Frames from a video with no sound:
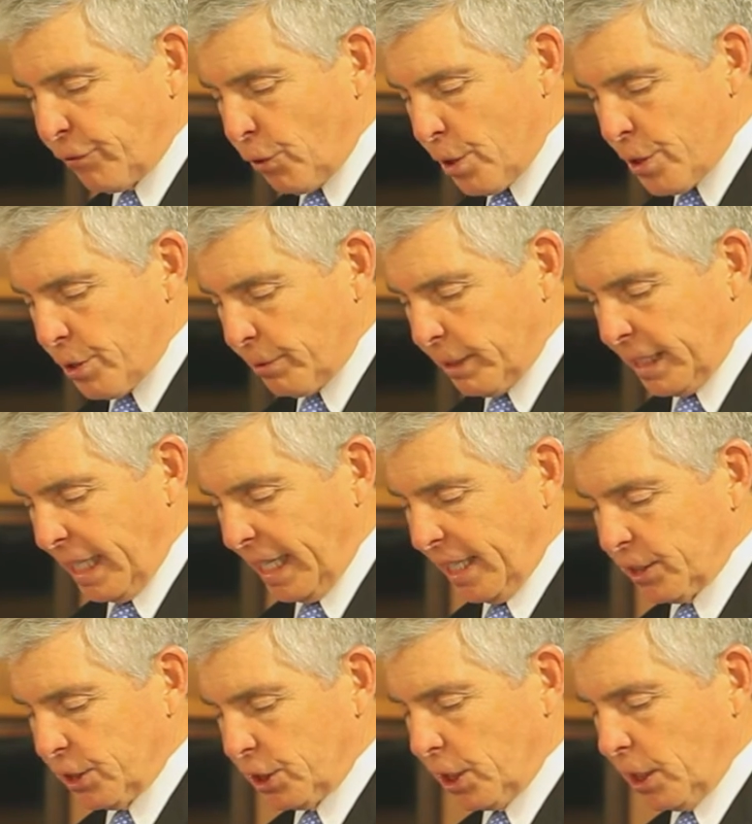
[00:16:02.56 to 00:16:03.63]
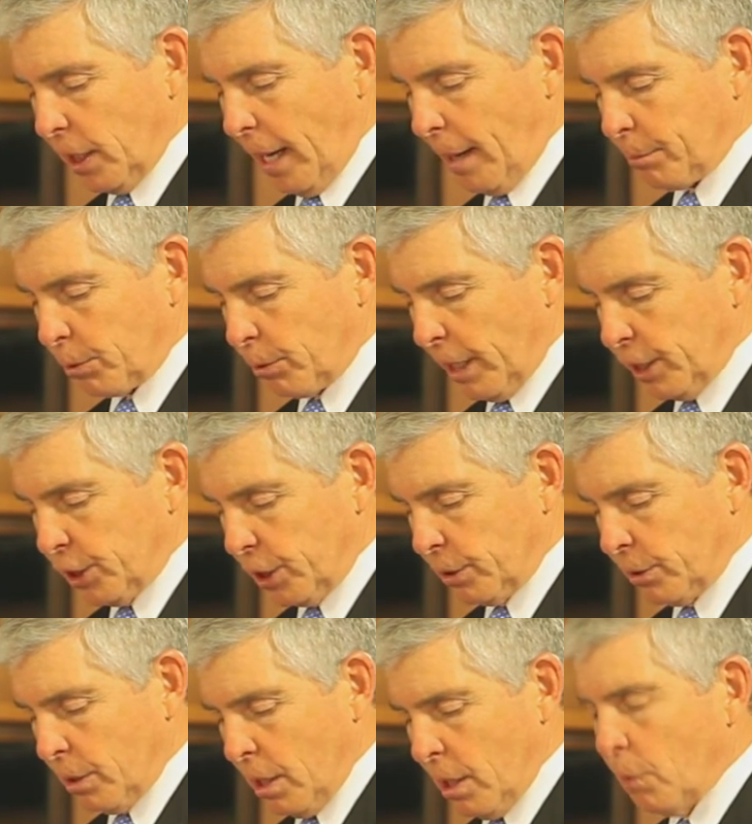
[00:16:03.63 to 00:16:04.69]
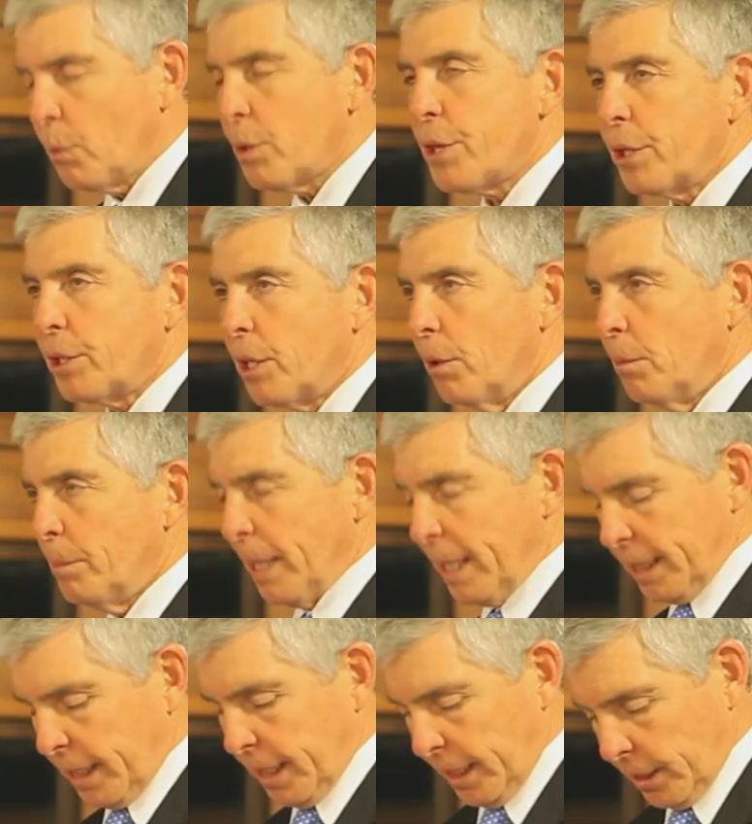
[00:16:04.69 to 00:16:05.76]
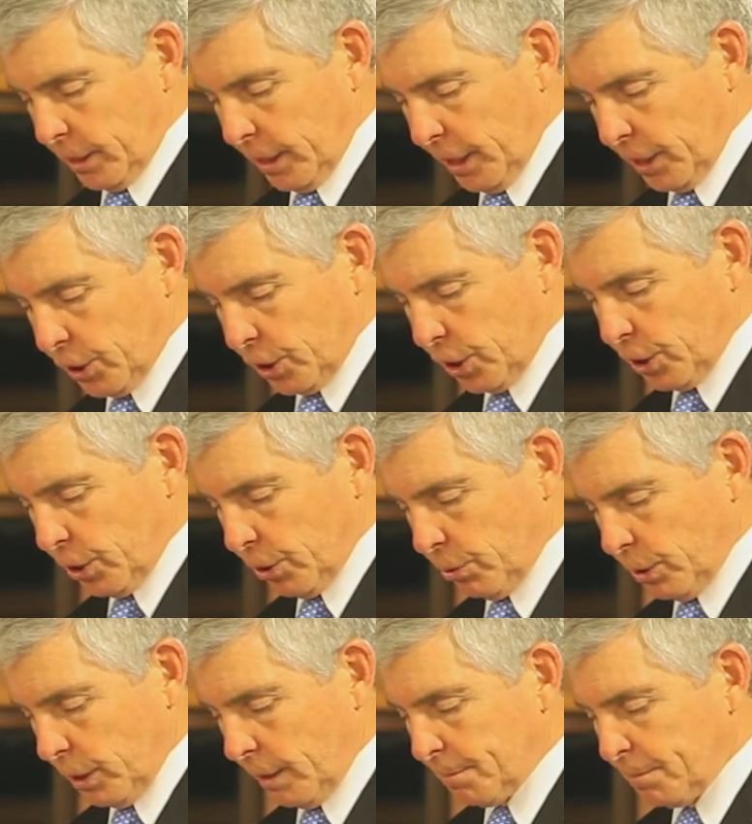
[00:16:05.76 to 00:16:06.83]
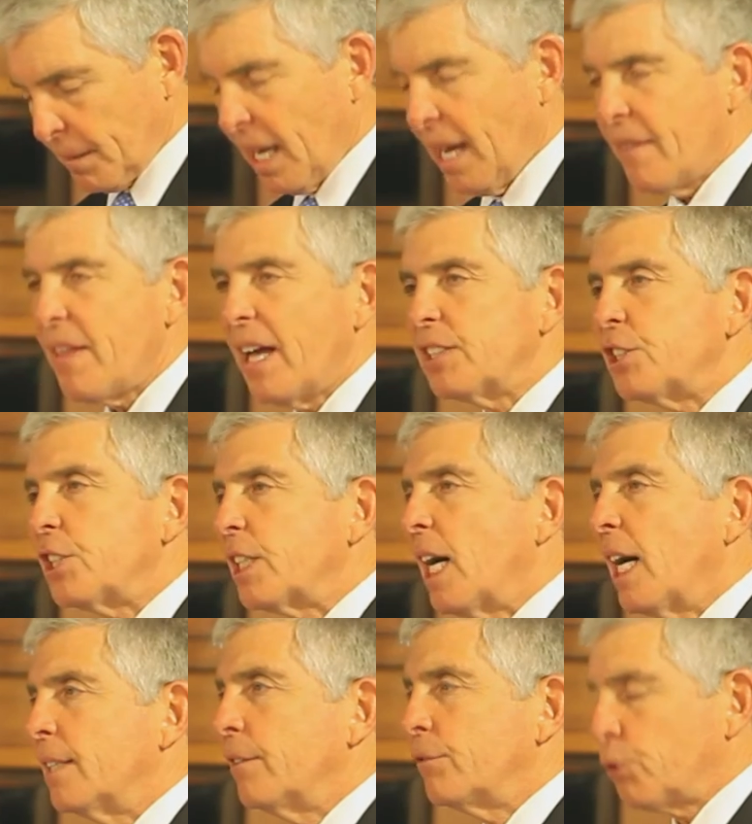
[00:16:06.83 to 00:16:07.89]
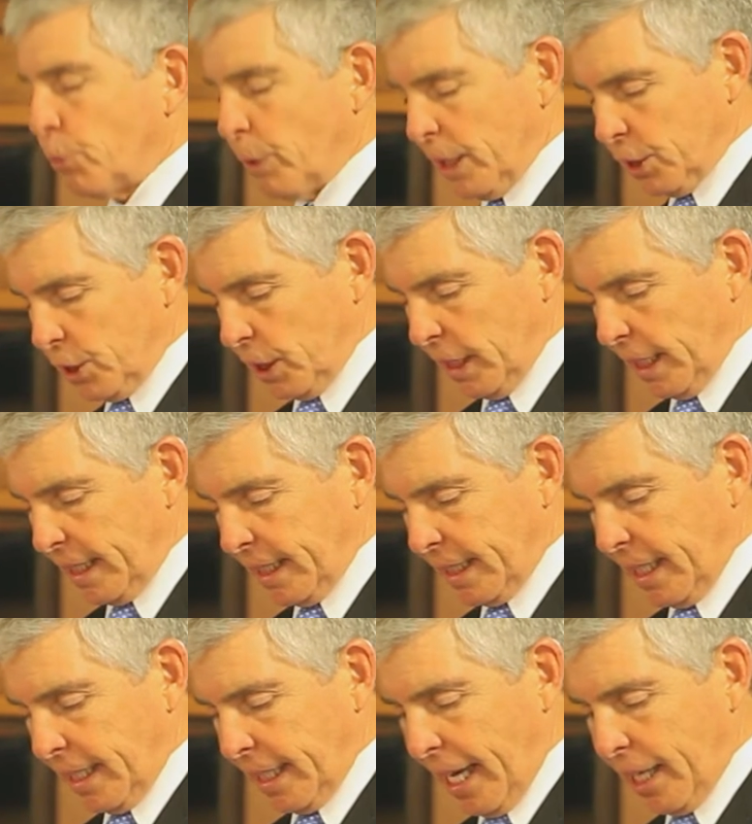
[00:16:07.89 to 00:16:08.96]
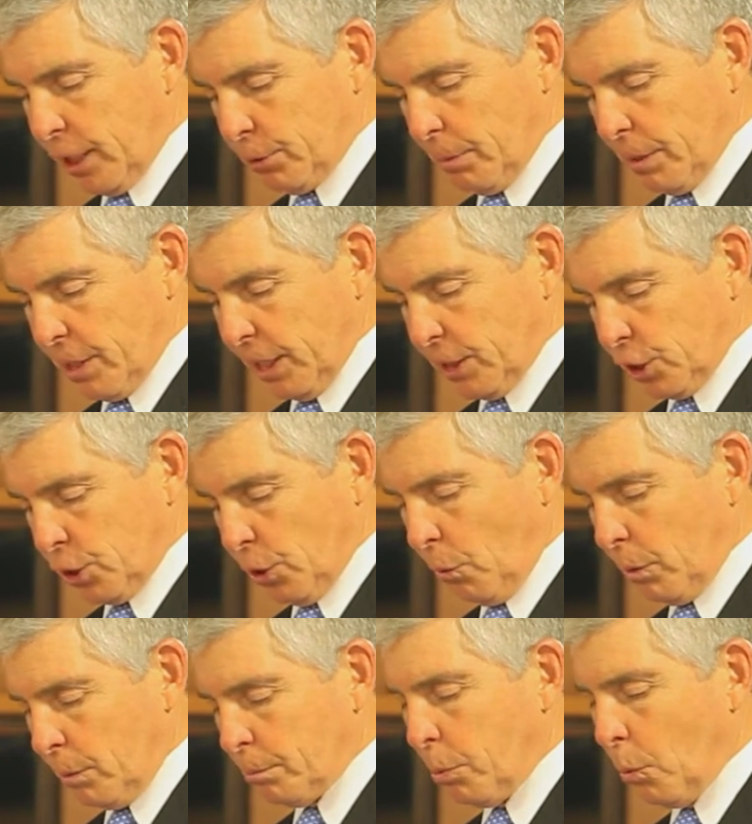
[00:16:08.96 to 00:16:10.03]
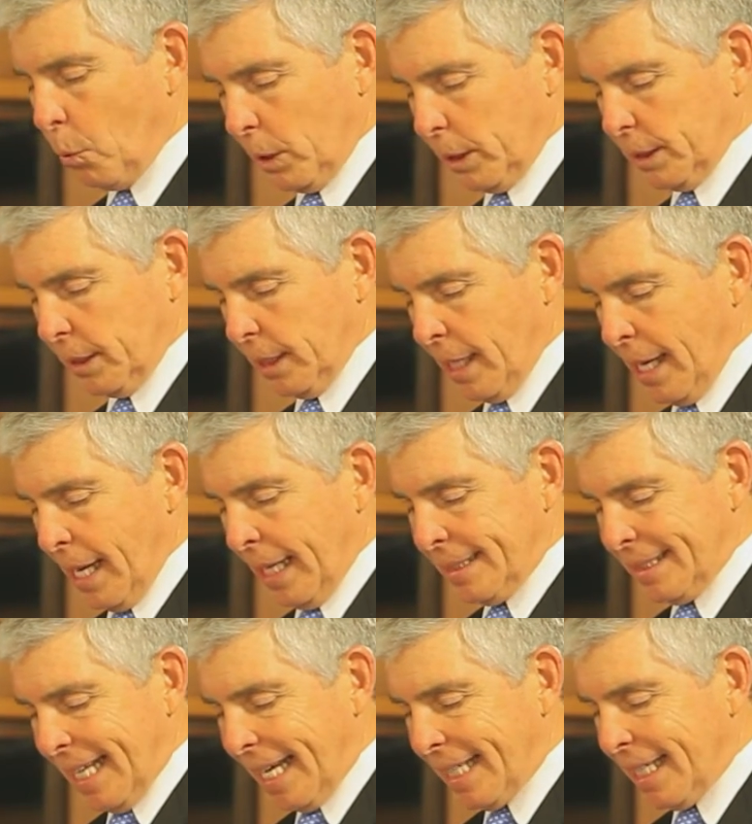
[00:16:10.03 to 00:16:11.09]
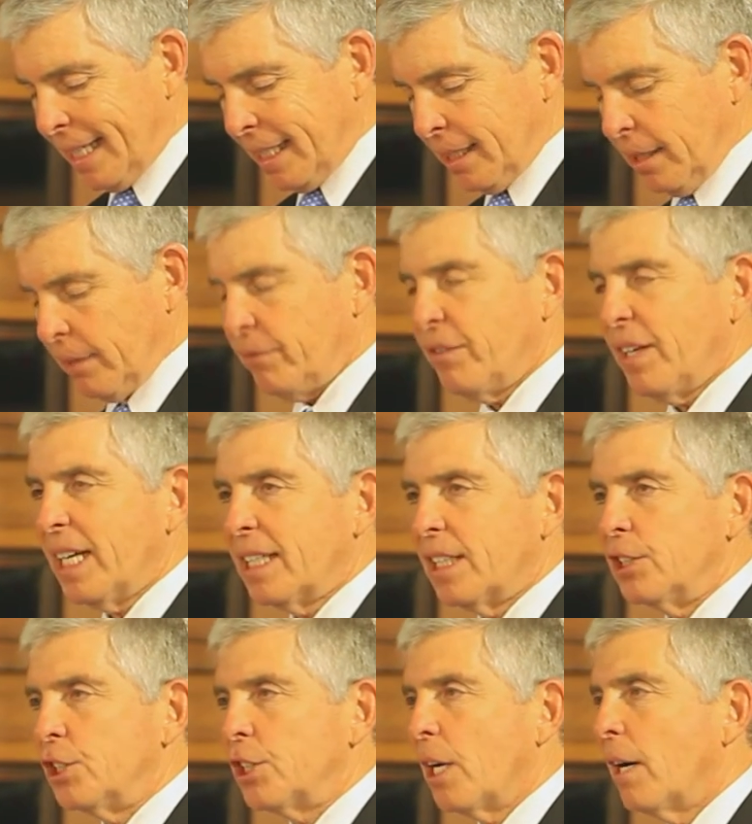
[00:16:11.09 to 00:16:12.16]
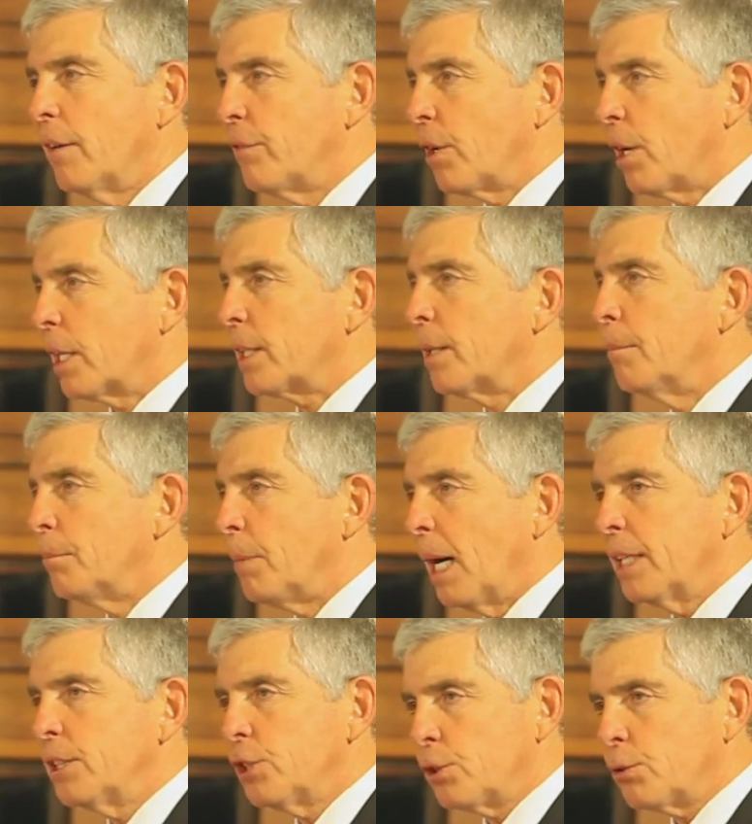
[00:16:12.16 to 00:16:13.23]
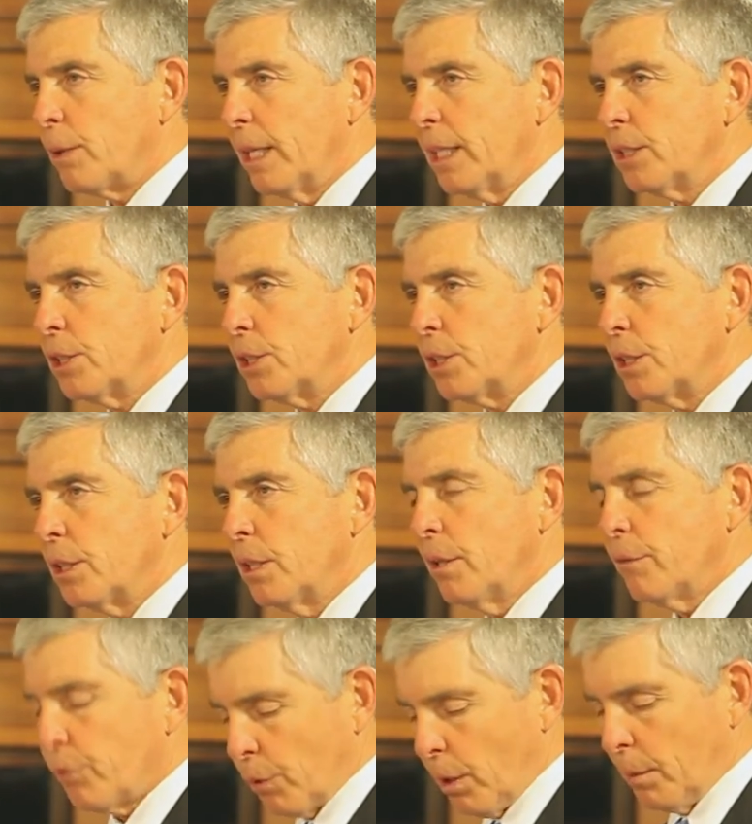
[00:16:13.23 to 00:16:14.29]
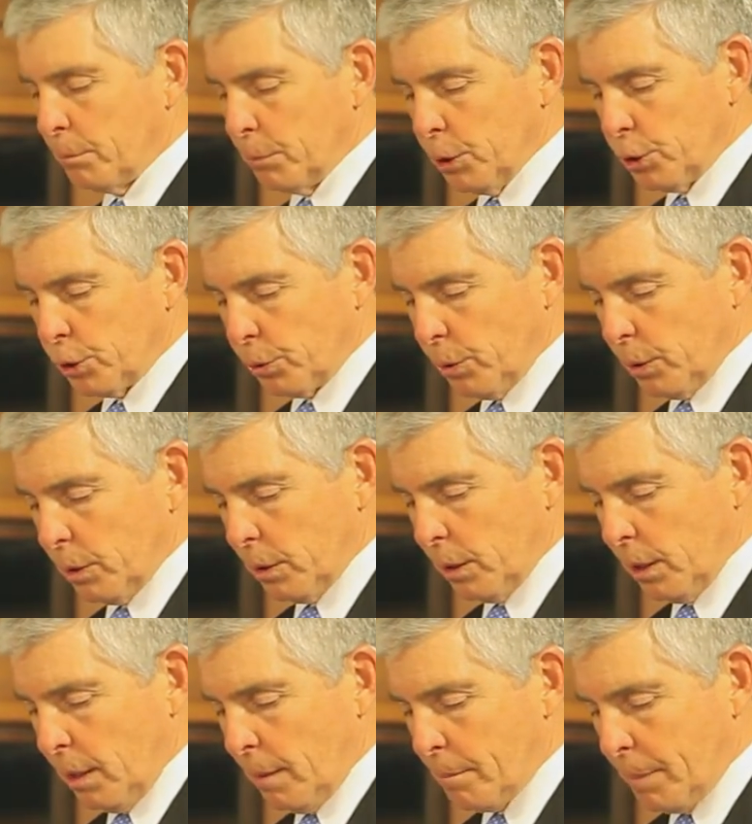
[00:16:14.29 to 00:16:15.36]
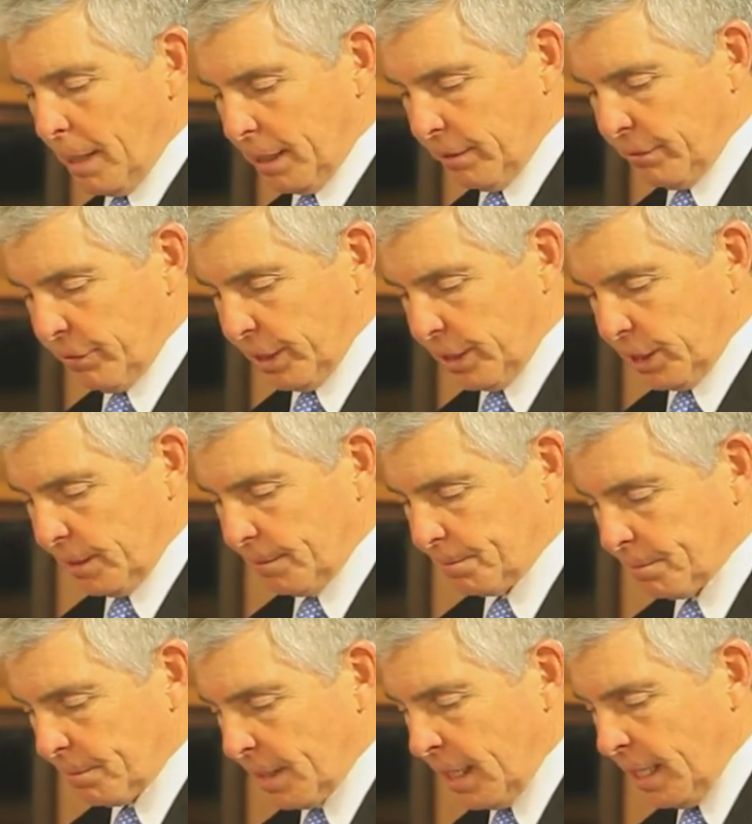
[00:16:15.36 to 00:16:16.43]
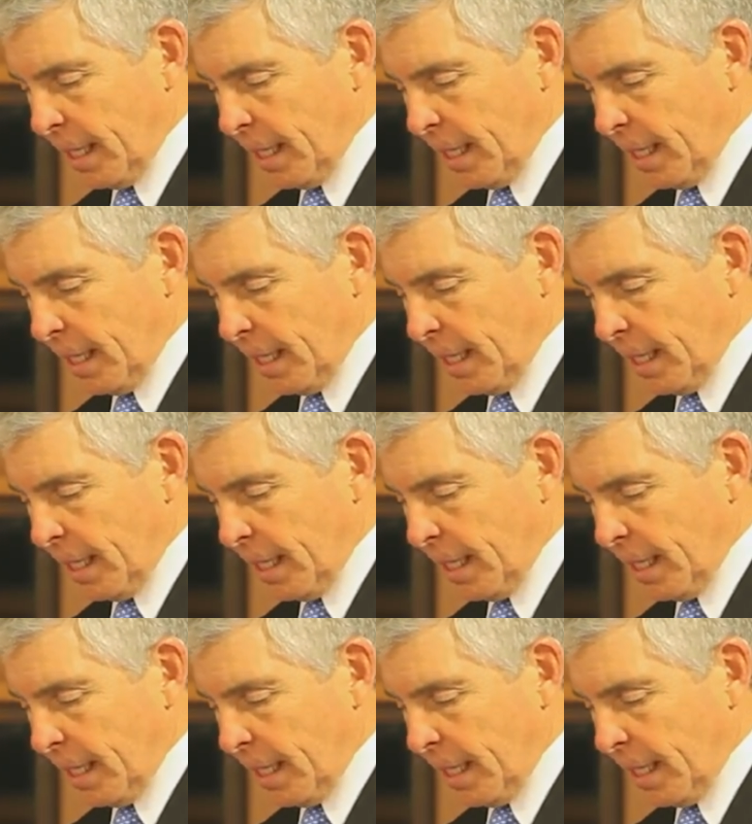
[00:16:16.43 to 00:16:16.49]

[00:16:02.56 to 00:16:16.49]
and to further enhance collaboration with the Gulbenkian Institute. And that's the kind of transatlantic engagement that's so important, taking advantage of our combined strengths for our mutual benefit.